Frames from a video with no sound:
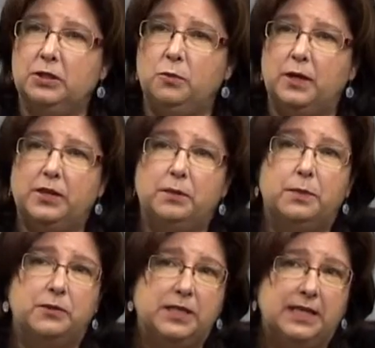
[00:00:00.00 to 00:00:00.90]
where the
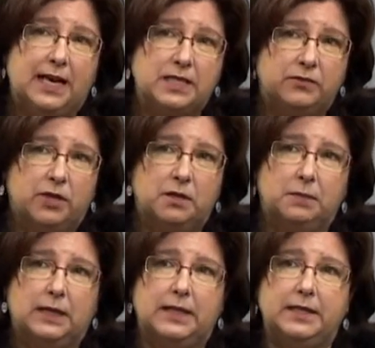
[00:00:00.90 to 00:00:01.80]
Bodine asphalt
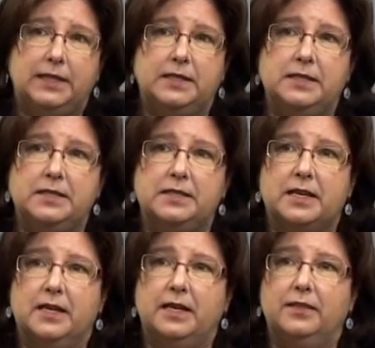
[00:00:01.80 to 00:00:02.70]
plant is.
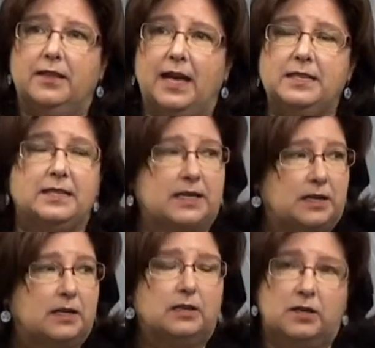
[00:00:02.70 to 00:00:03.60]
That's a
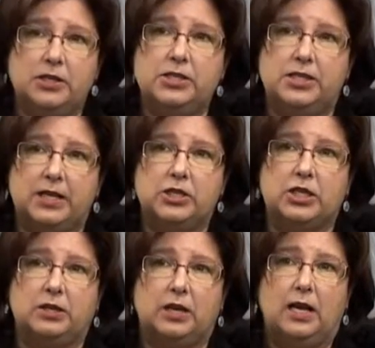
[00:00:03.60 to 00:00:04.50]
large
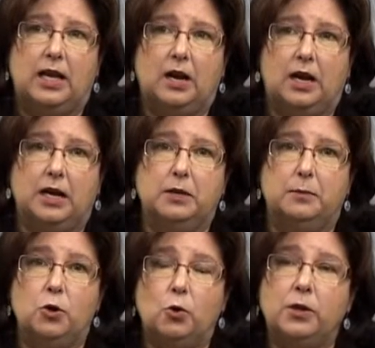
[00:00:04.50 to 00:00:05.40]
section
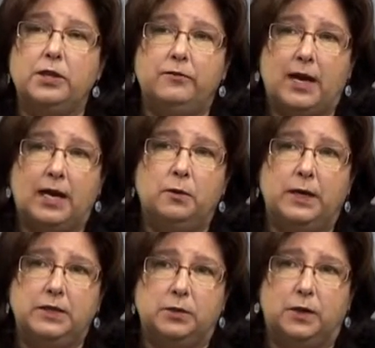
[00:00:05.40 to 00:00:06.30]
north of
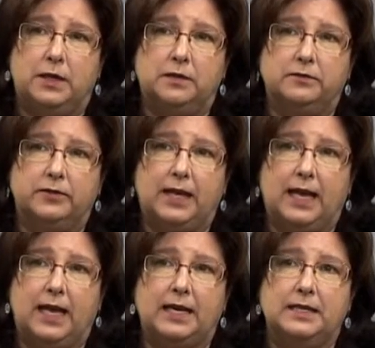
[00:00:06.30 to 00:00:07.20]
Highway 12
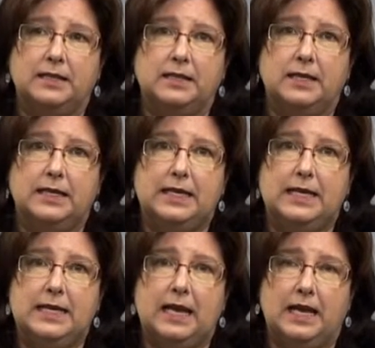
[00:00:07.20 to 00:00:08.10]
and
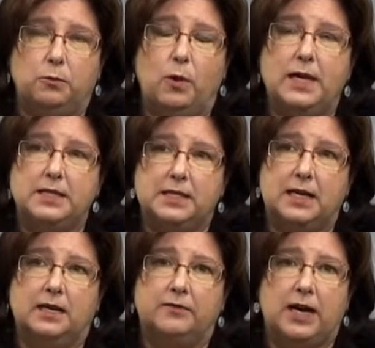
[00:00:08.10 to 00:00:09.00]
west
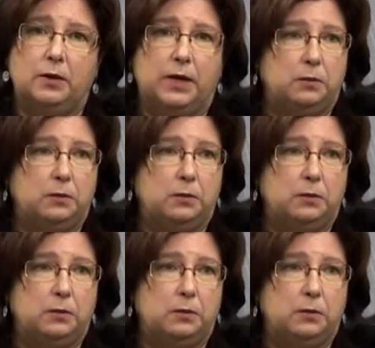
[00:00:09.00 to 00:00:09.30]
of Highway